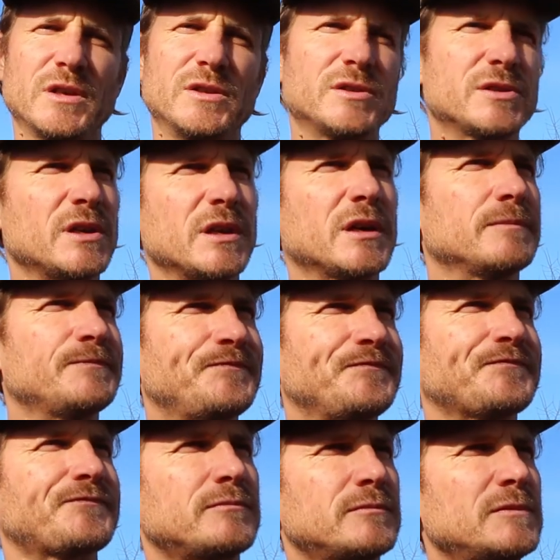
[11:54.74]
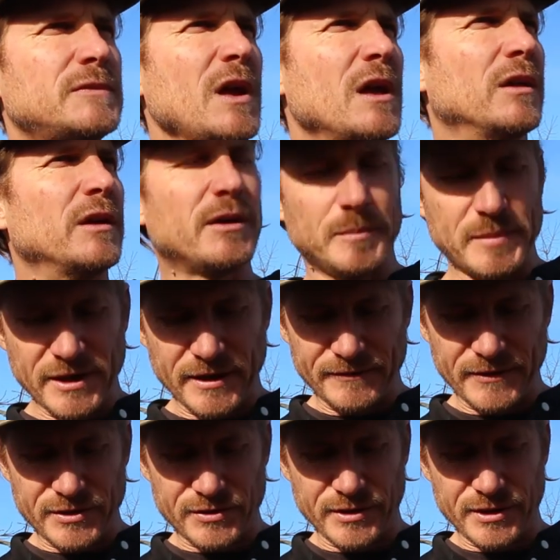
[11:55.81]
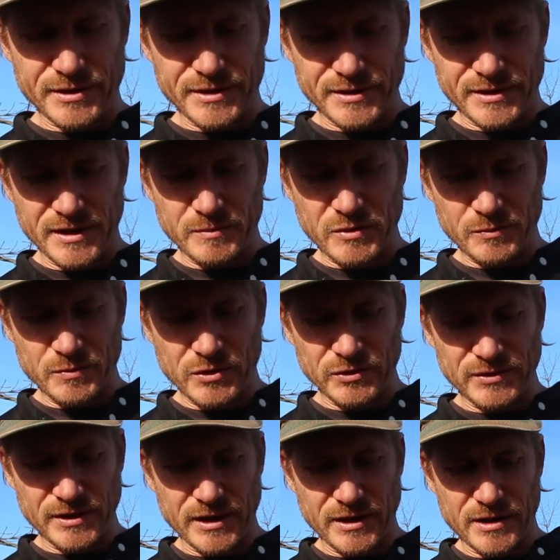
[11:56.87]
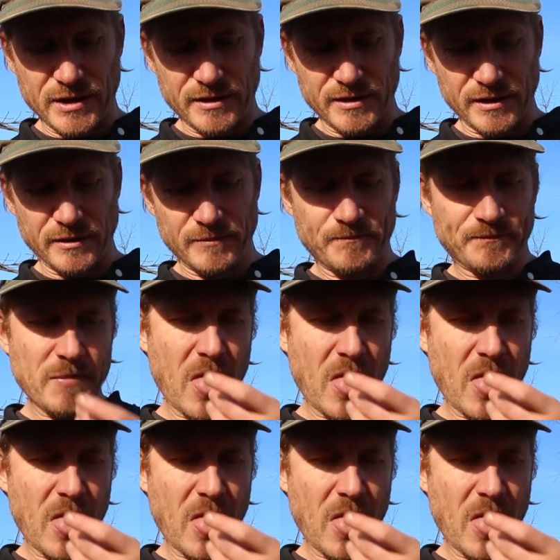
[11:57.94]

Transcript: There's like a little bit of astringency, but mostly nothing.